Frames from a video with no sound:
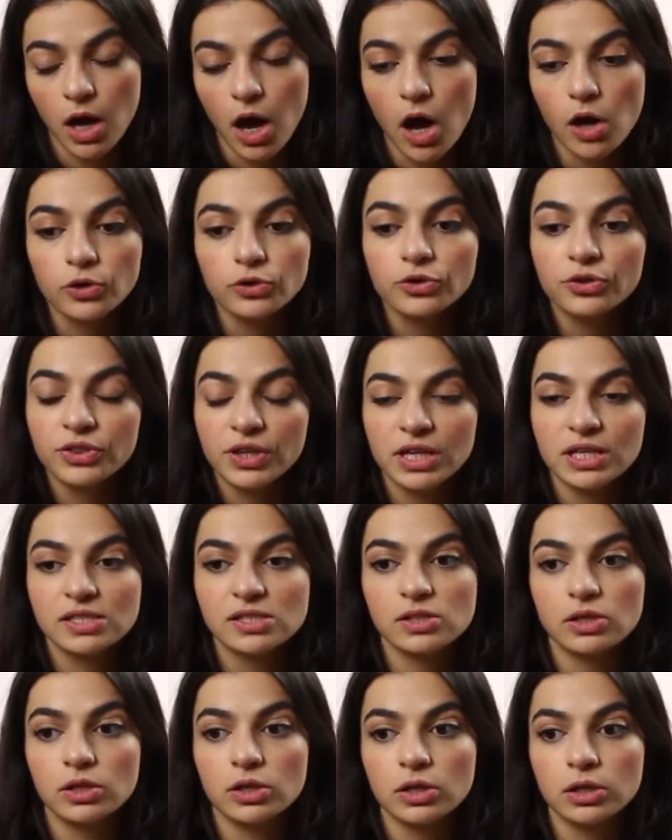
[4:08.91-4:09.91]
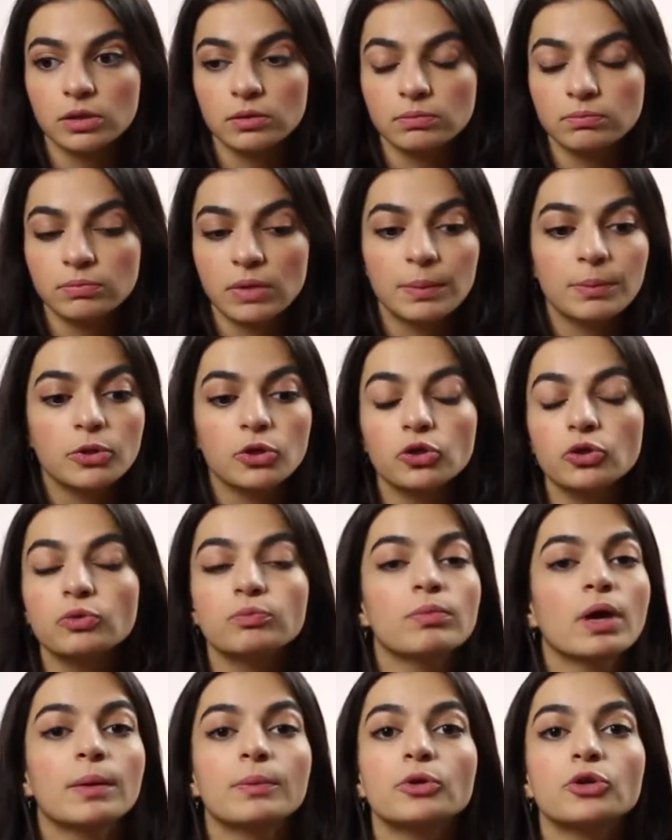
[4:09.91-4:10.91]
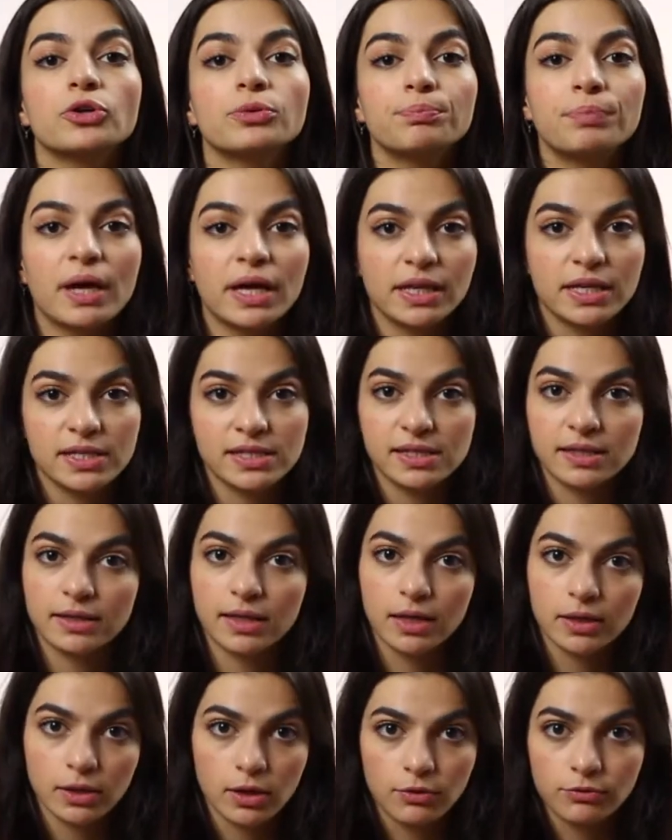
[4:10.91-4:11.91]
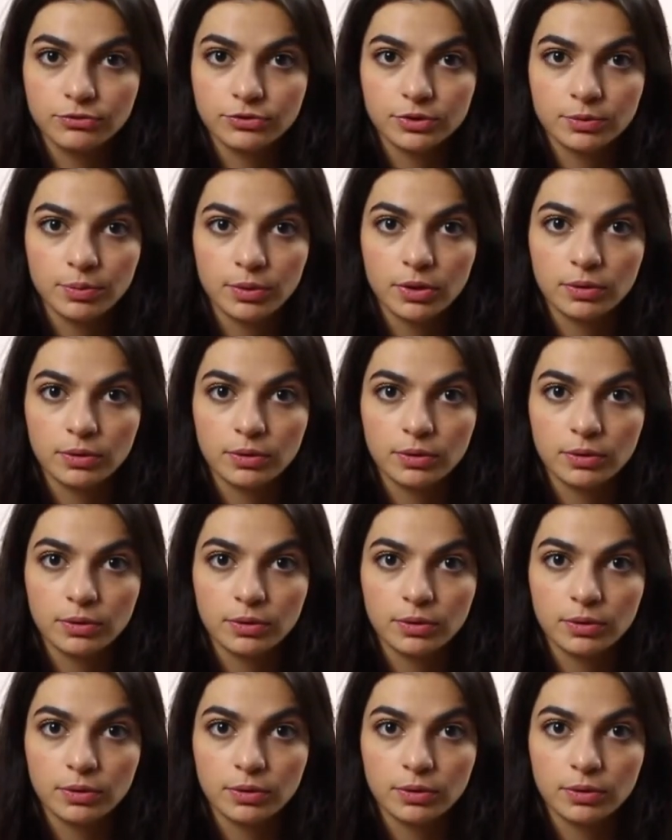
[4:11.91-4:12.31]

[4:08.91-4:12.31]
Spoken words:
other things are, maybe your bed isn't that comfortable.